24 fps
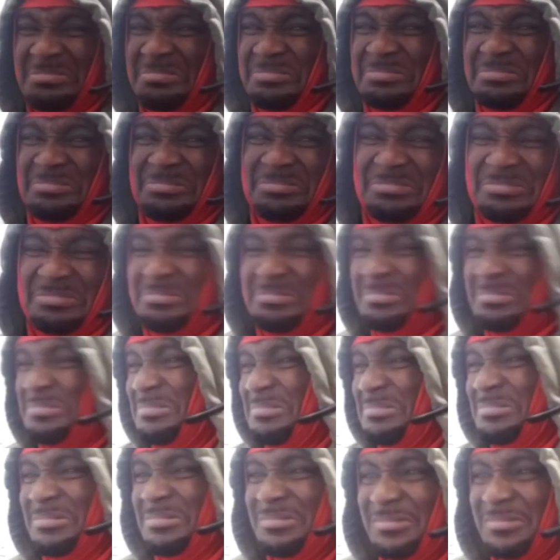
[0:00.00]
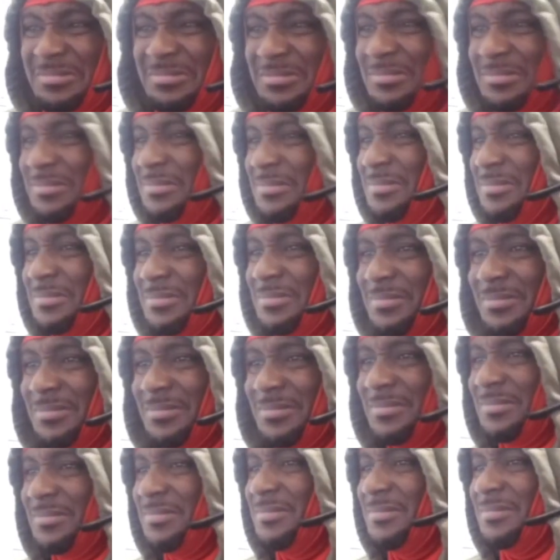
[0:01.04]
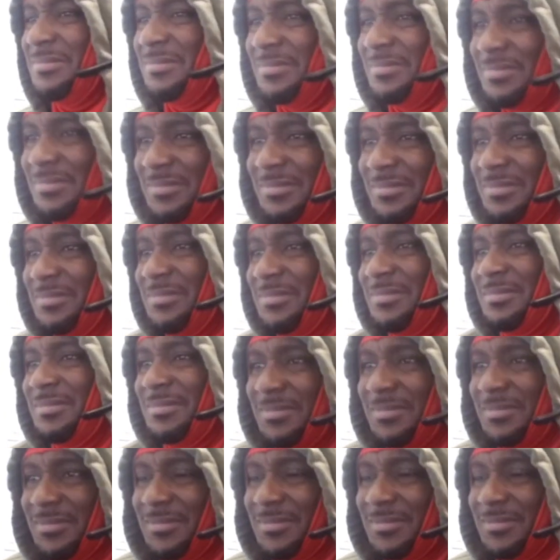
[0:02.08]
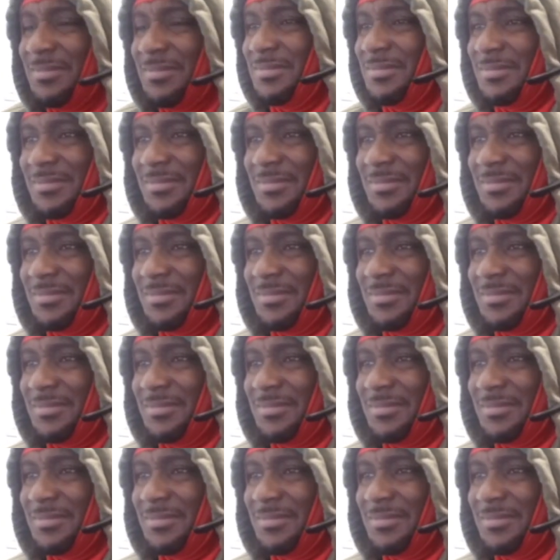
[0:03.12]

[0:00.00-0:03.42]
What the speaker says: The person shown says nothing.